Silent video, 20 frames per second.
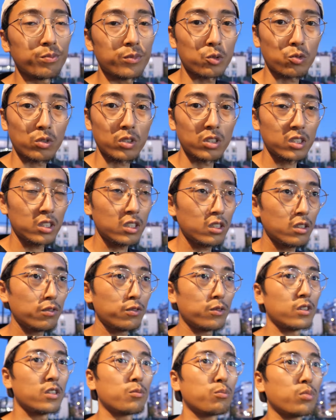
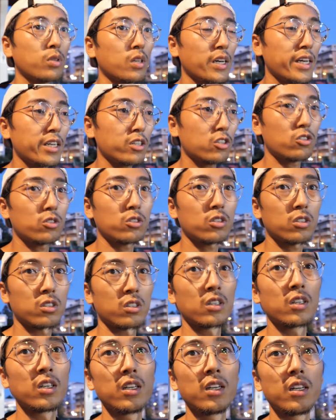receive the players,
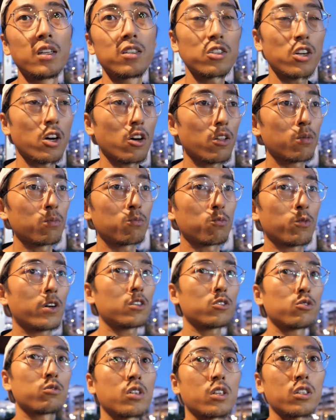tell them
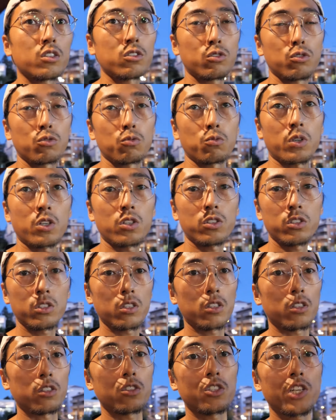where to go, where's
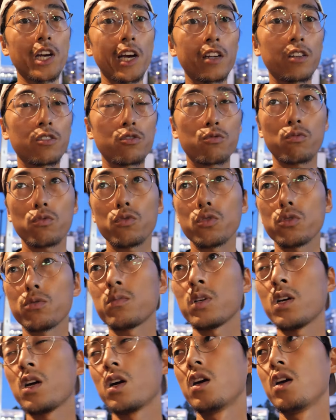the change
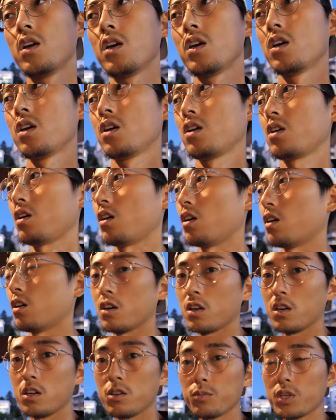room,
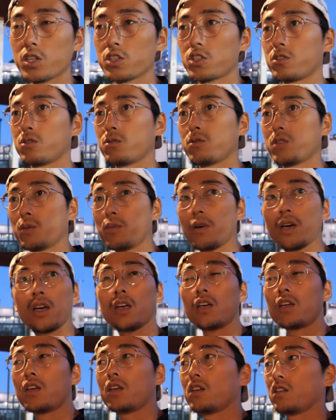how much do they
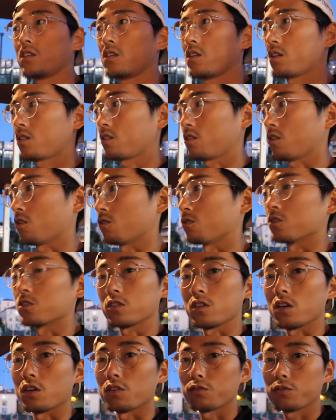pay, all this
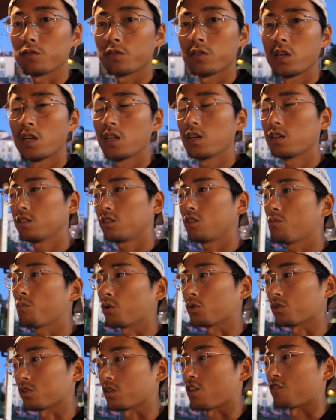stuff.
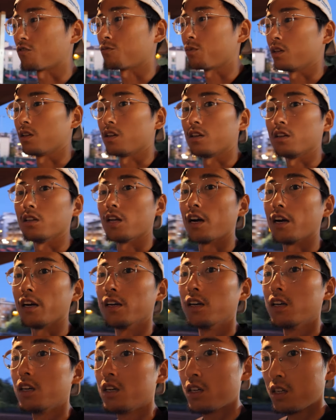Simple stuff. But then I
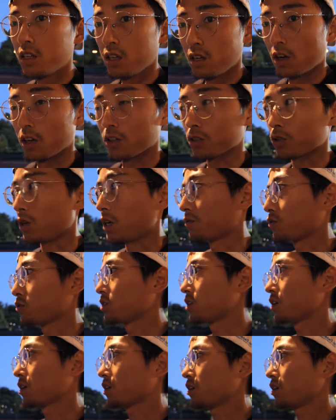also have to take